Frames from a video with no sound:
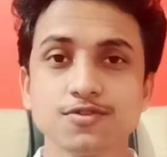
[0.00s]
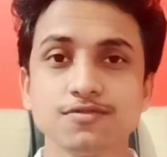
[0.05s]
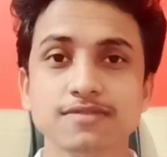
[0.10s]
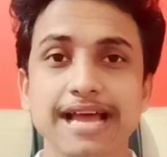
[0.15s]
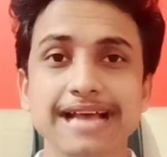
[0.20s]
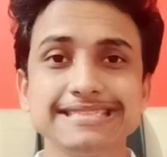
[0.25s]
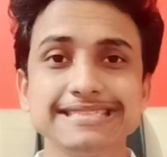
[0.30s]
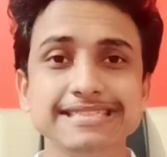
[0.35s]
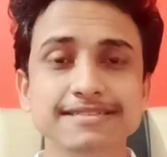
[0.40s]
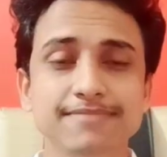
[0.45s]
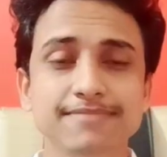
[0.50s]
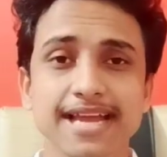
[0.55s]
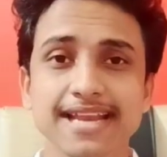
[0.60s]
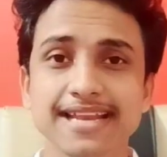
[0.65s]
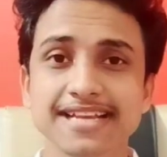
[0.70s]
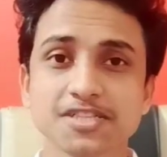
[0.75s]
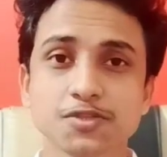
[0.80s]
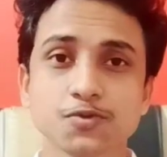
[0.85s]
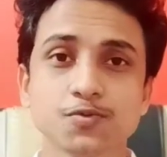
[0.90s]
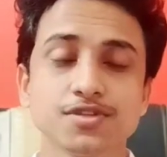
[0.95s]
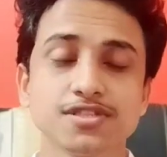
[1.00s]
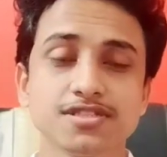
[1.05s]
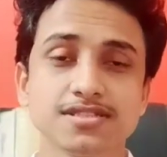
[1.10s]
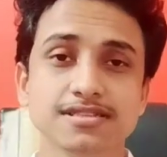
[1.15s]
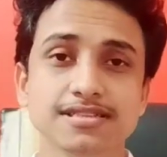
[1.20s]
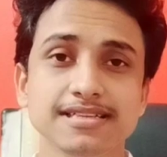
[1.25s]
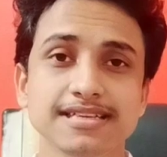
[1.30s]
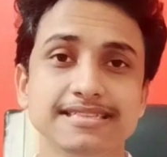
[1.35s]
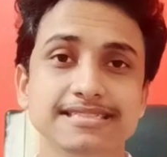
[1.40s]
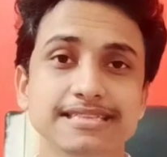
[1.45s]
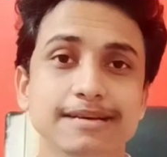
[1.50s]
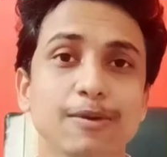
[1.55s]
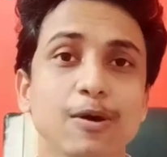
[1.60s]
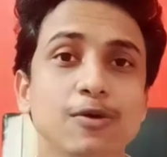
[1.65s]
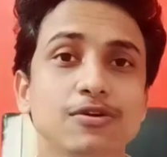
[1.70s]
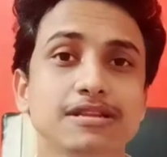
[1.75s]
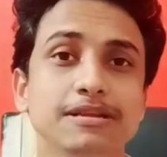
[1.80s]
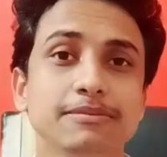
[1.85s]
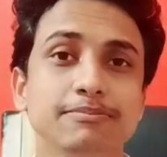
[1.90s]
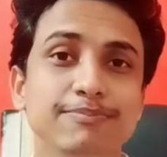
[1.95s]
Nassie, my next question is
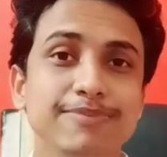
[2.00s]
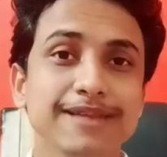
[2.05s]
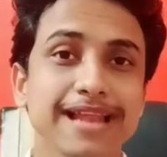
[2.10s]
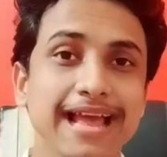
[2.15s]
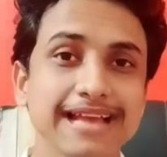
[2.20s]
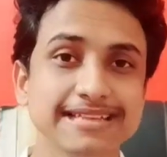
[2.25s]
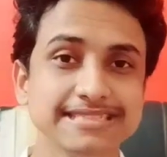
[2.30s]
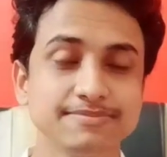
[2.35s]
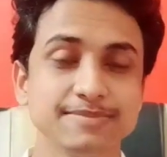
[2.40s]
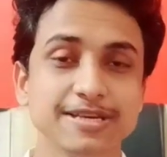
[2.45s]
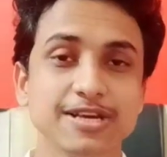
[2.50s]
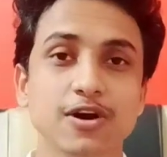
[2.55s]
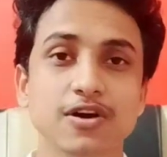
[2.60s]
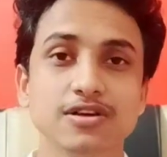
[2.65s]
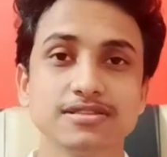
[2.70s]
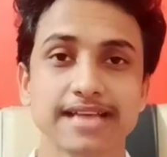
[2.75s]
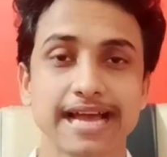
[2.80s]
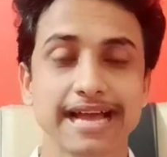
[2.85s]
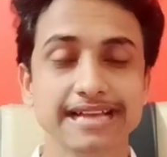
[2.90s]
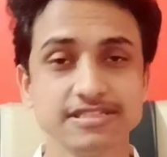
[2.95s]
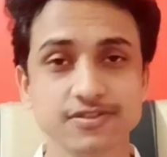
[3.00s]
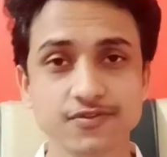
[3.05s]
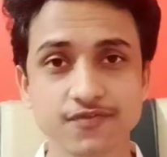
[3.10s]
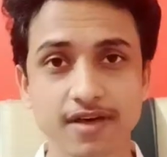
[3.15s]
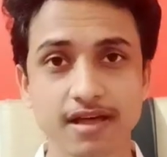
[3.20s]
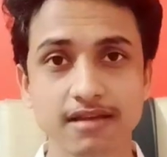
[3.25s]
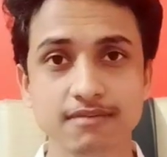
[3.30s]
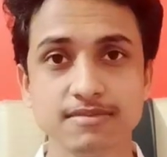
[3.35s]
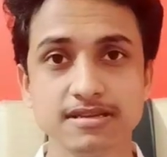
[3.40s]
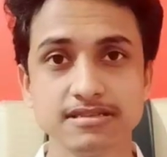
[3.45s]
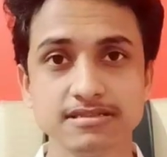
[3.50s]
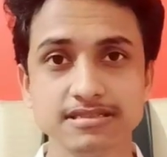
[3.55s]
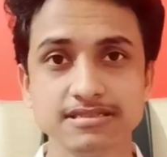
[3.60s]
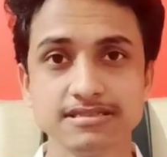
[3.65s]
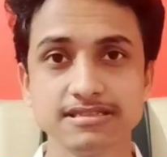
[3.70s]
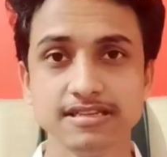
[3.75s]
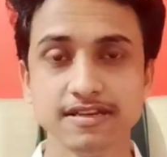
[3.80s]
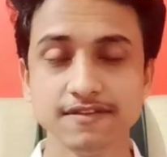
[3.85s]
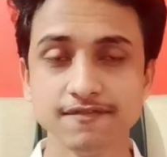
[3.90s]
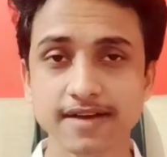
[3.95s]
about the plans, because as a
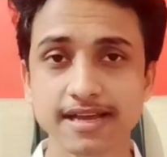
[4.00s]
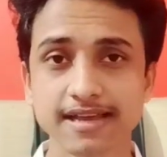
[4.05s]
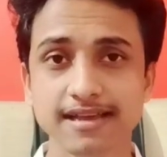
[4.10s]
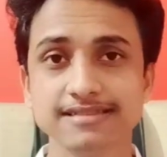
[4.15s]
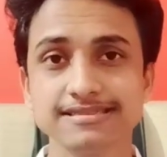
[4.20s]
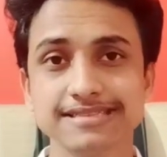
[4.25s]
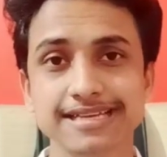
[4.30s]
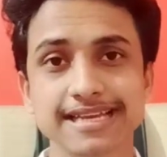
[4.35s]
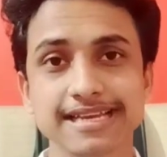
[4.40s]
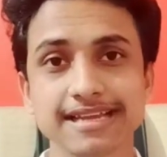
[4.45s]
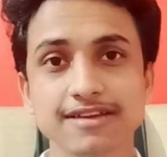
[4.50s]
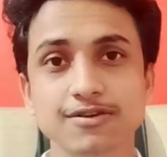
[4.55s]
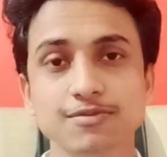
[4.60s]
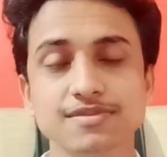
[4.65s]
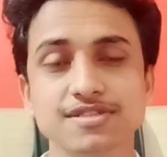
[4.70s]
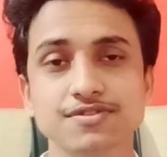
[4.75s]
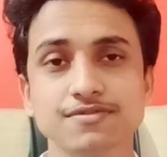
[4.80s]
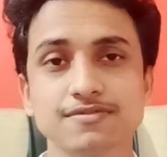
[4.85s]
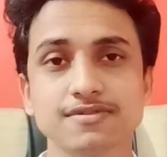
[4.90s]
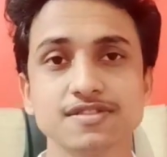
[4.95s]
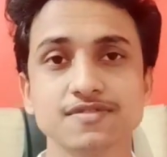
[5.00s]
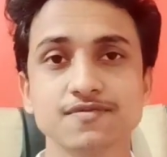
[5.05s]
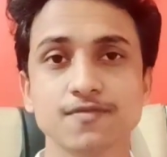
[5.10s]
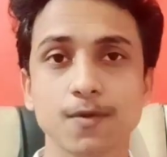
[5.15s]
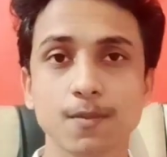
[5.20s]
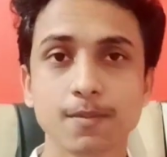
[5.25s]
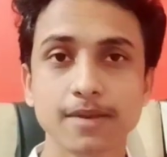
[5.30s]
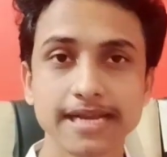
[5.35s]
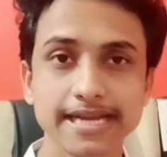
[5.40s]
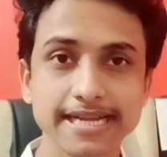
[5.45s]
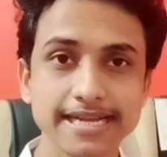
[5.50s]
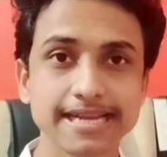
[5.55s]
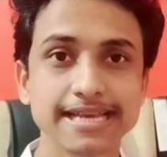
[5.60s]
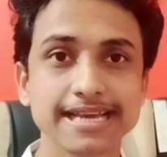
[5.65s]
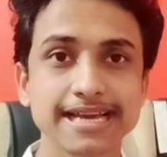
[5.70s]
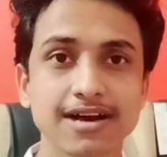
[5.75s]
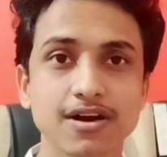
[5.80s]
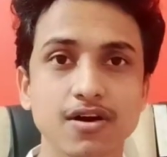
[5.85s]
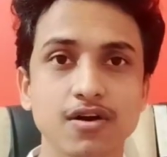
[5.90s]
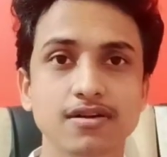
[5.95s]
pharmacist, if I ask any of the students from
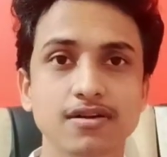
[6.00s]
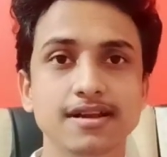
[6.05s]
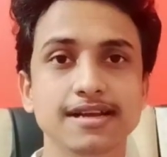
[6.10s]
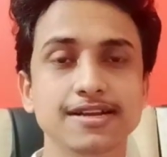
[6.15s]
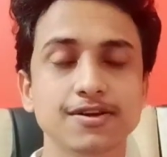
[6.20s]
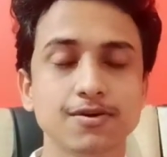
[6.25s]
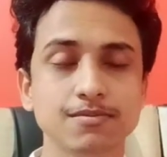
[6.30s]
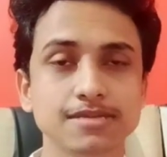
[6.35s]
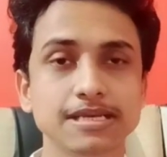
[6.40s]
India or any of the